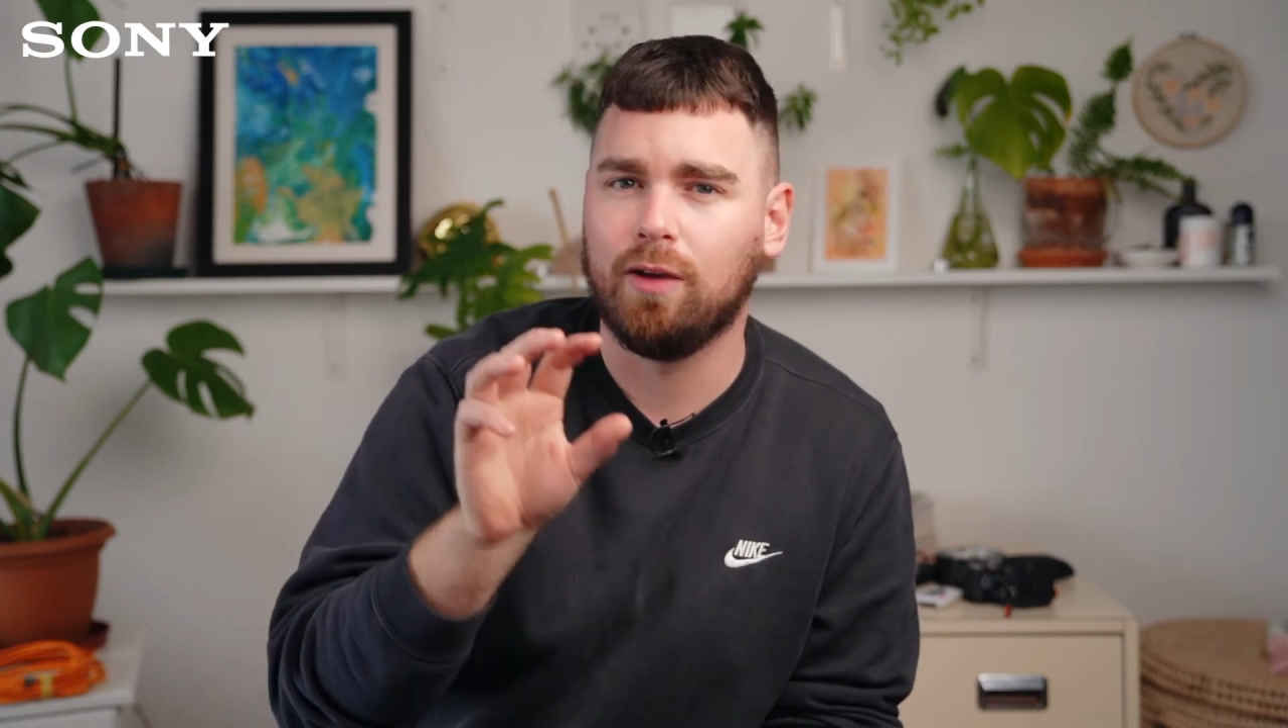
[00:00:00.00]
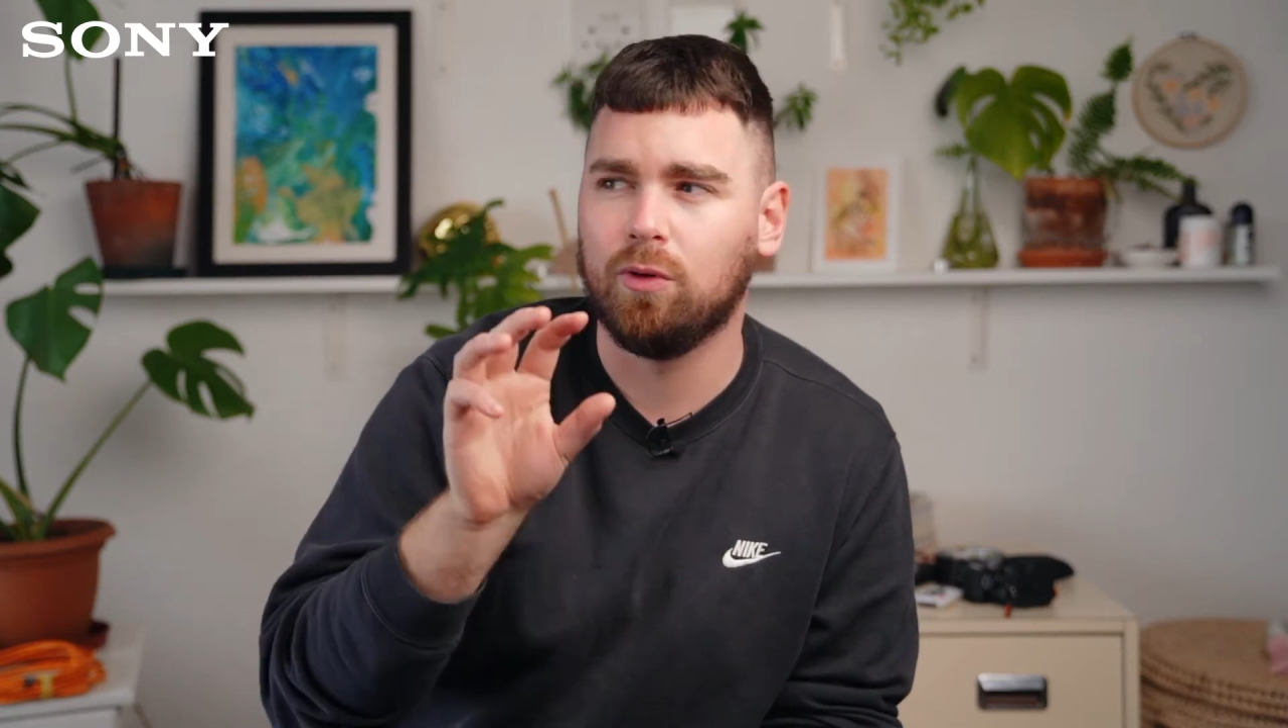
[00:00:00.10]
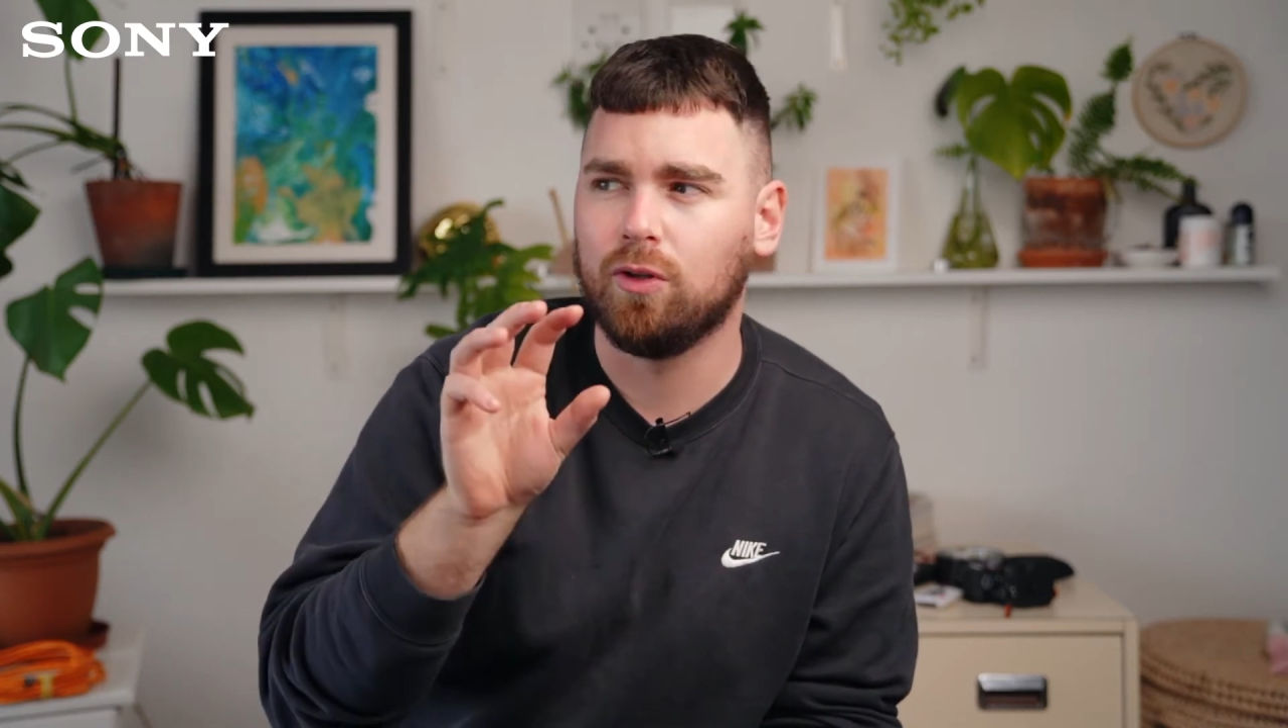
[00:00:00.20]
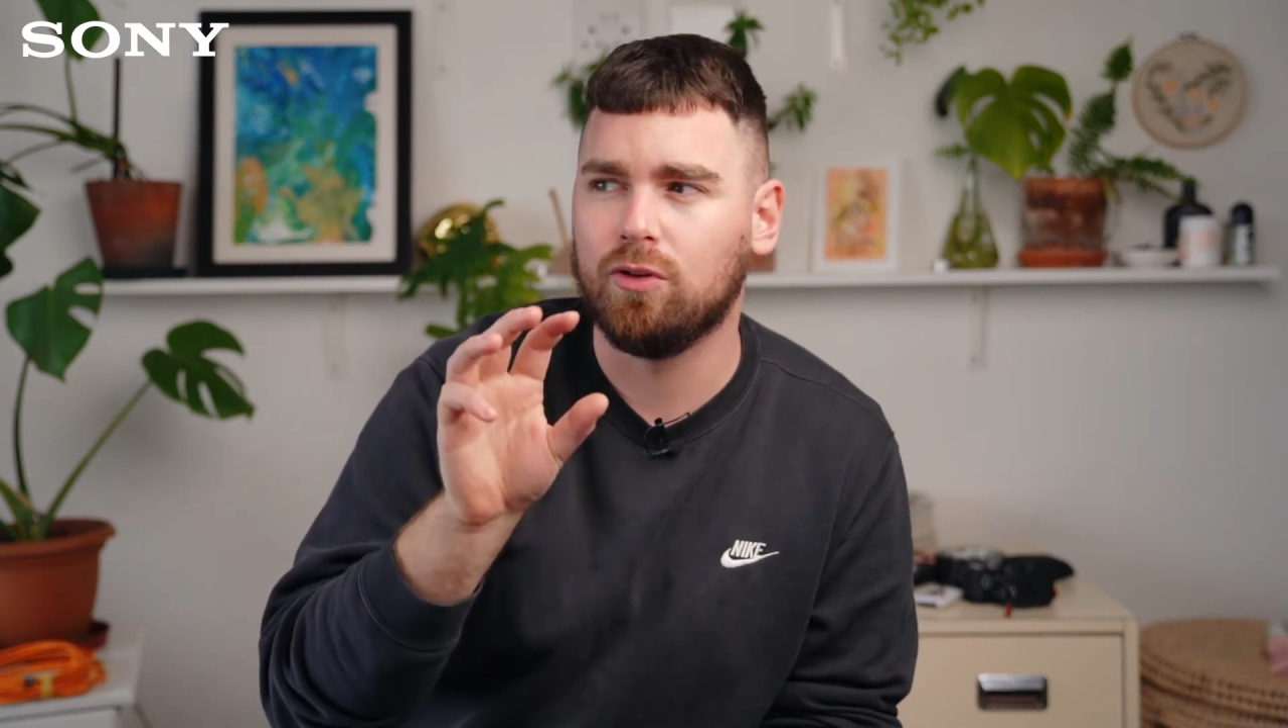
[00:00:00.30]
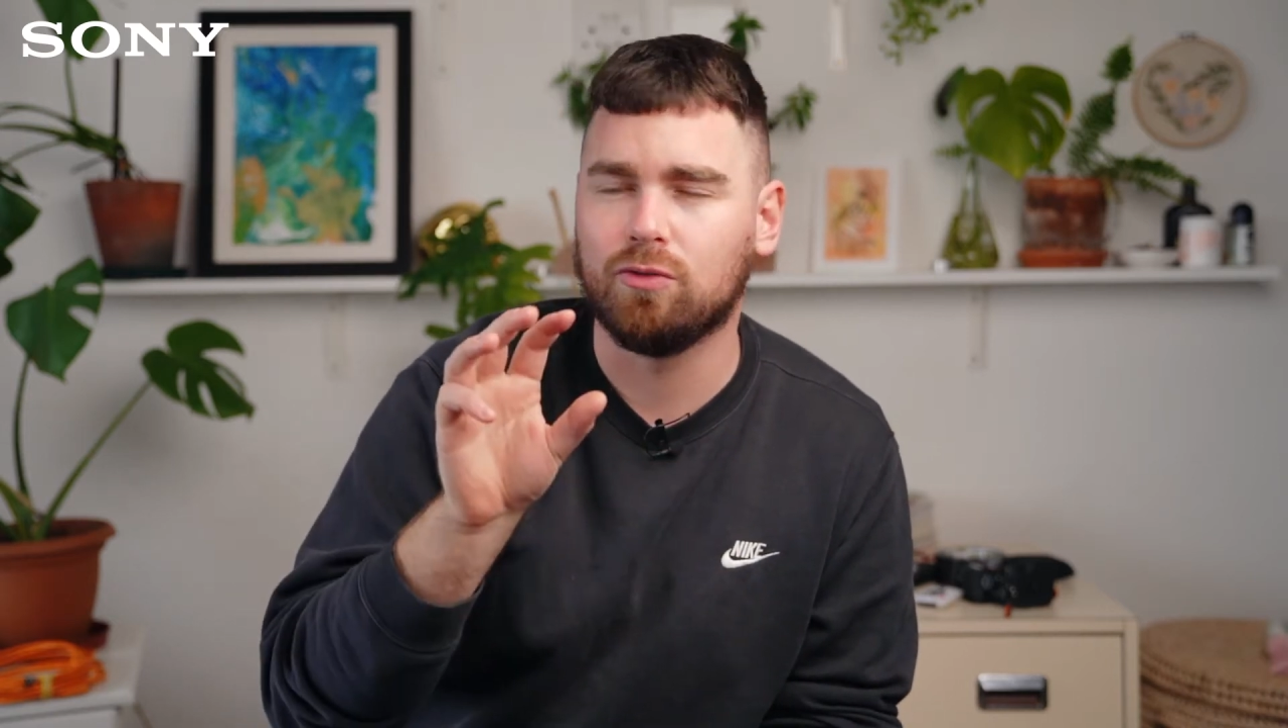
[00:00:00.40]

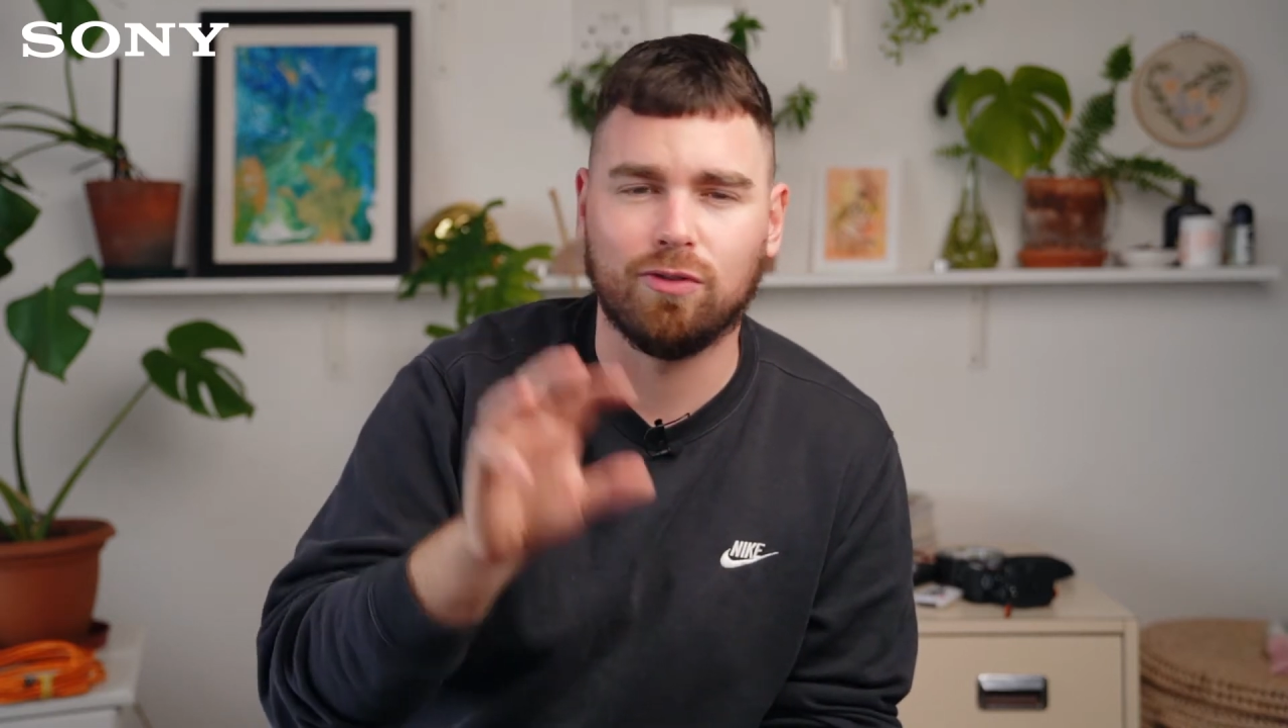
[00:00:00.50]
We'll use